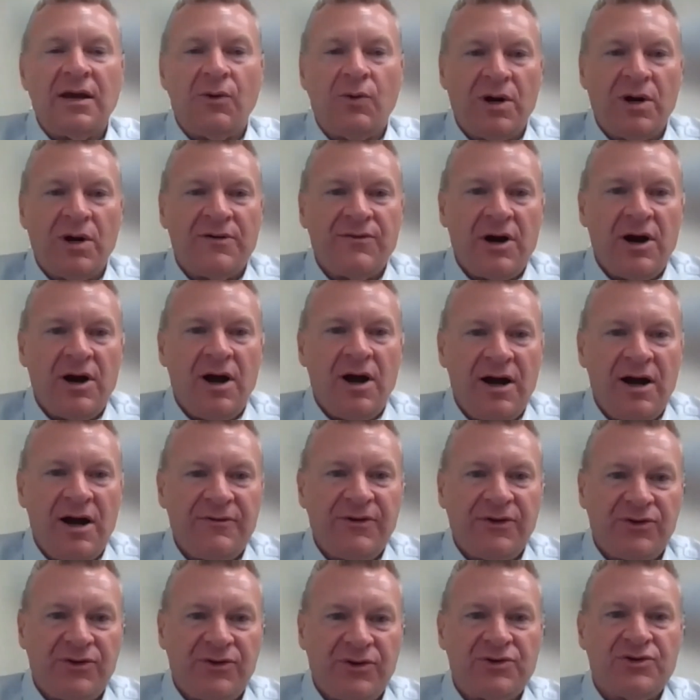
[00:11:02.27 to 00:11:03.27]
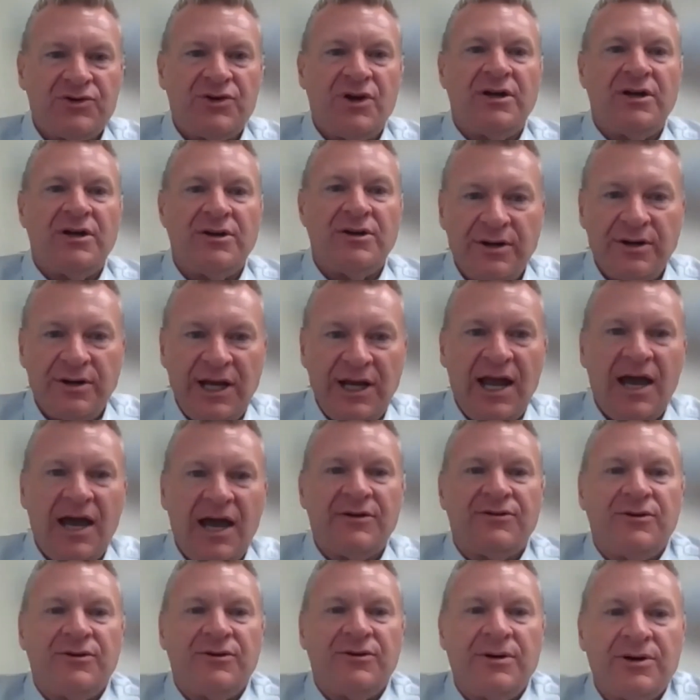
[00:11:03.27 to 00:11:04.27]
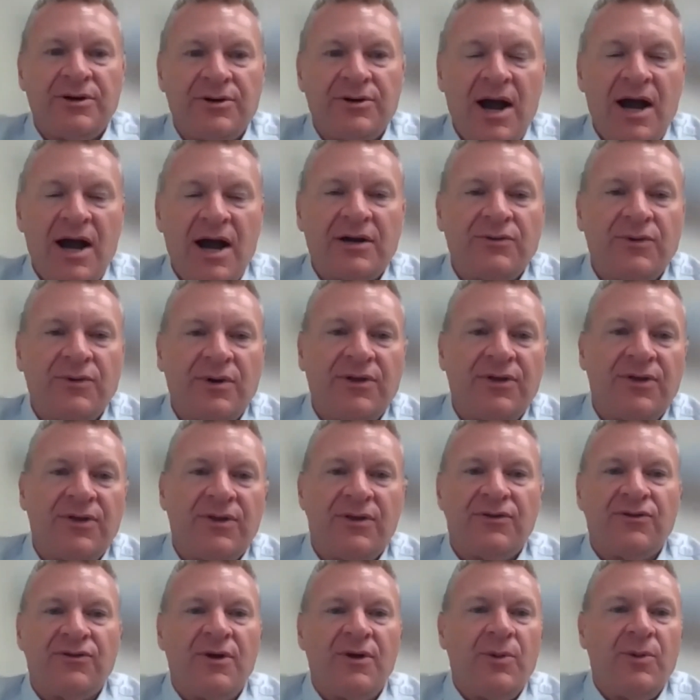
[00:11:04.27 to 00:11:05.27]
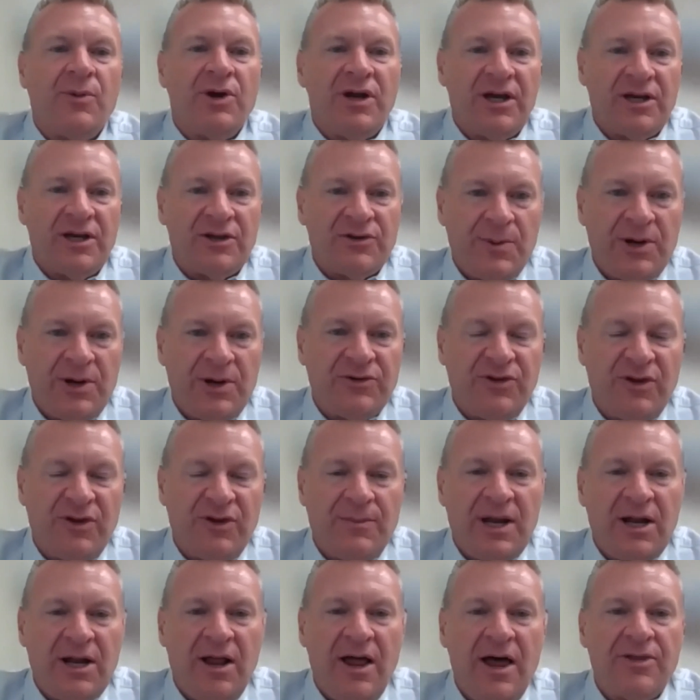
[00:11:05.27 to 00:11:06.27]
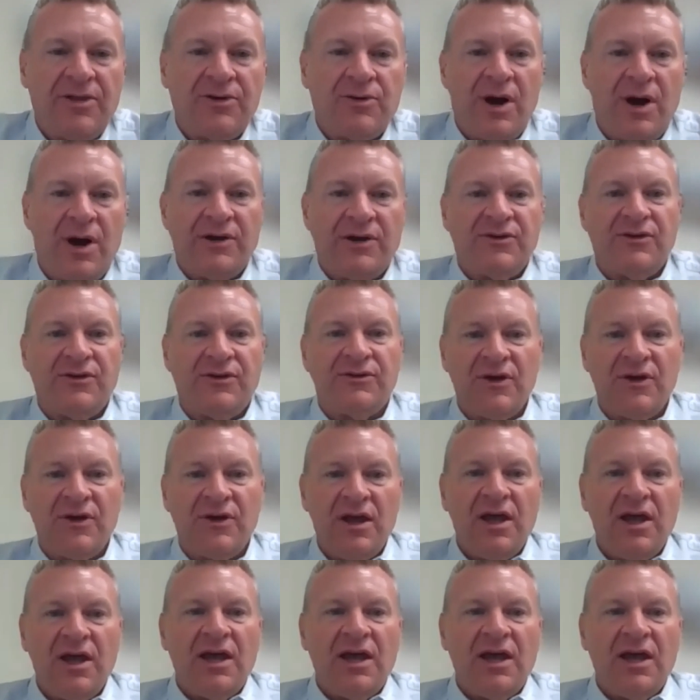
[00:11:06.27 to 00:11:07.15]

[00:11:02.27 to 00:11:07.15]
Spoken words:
one of our officers on duty has to interact with someone experiencing a mental health crisis,